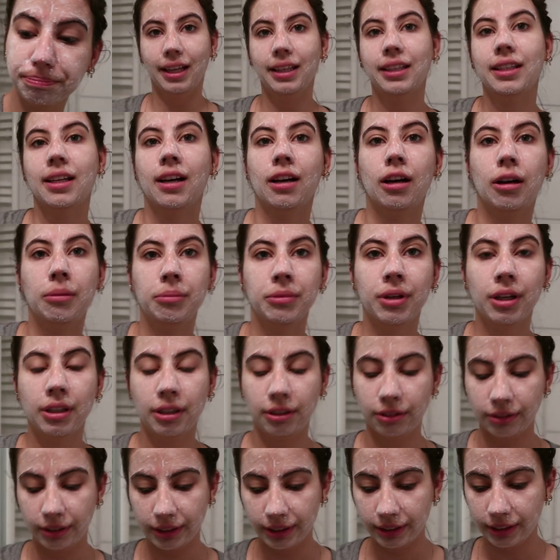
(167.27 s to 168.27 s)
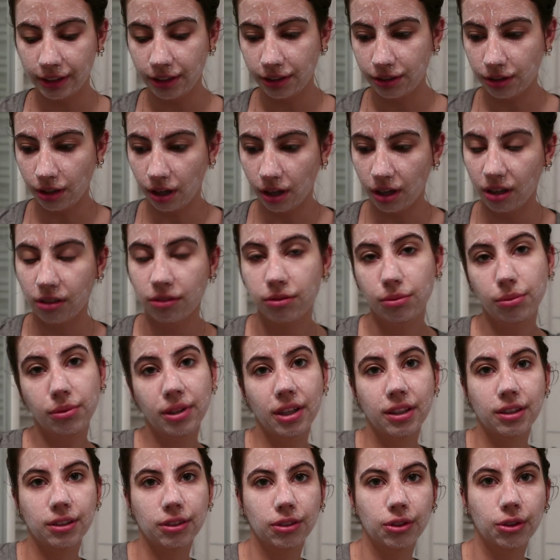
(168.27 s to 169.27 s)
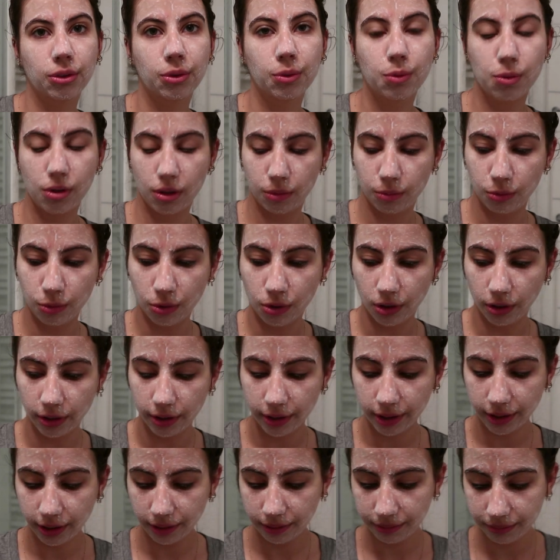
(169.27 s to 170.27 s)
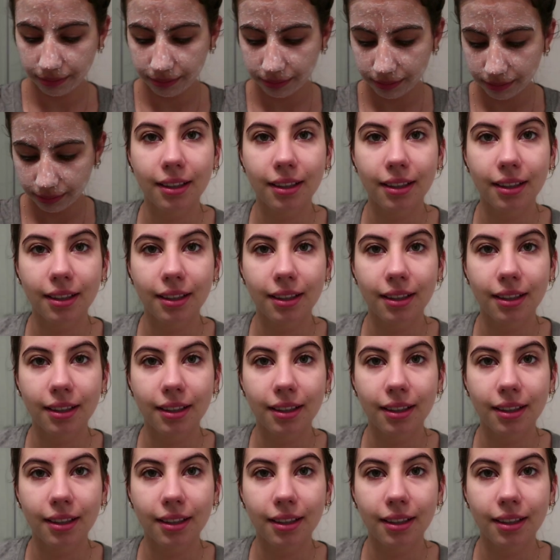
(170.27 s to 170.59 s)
And now I'm gonna rinse this off with lukewarm water.